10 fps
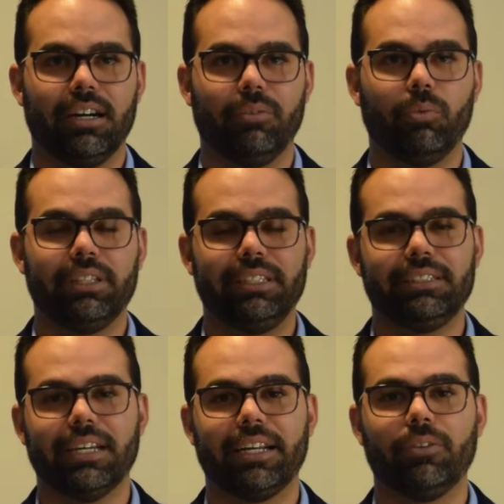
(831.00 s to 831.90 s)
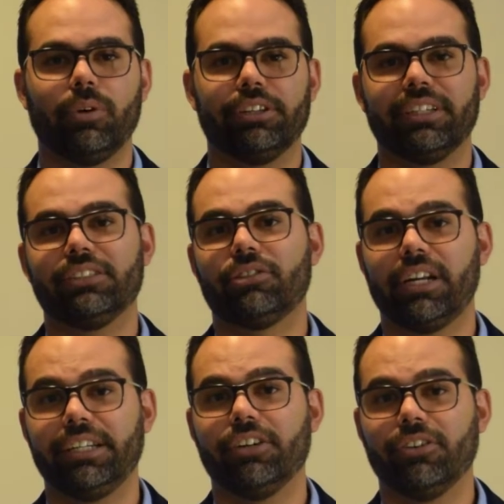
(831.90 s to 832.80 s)
when deciding whether a
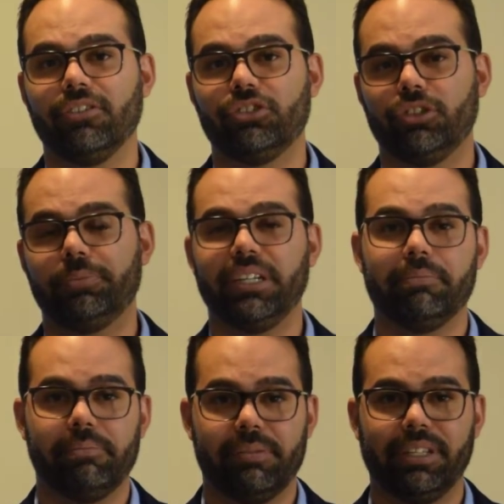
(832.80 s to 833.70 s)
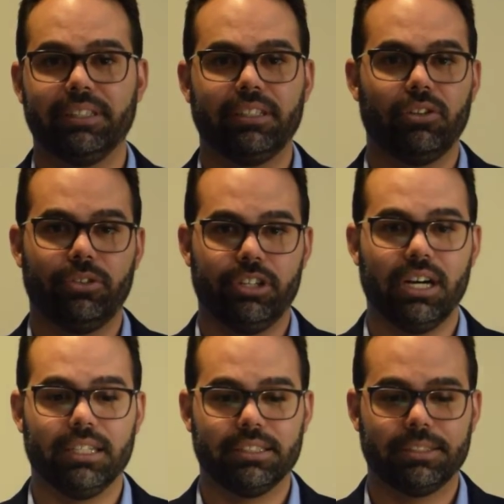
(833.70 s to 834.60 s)
strategy should be implemented or
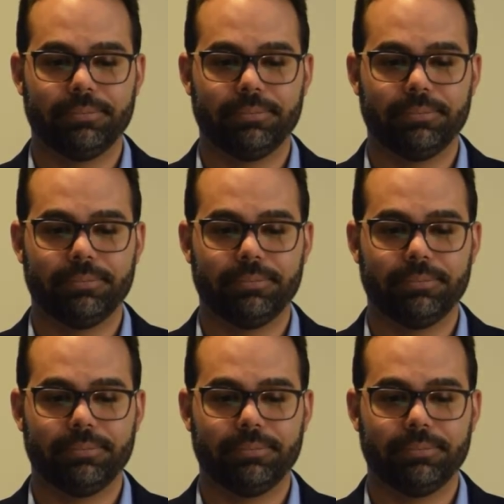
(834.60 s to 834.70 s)
not.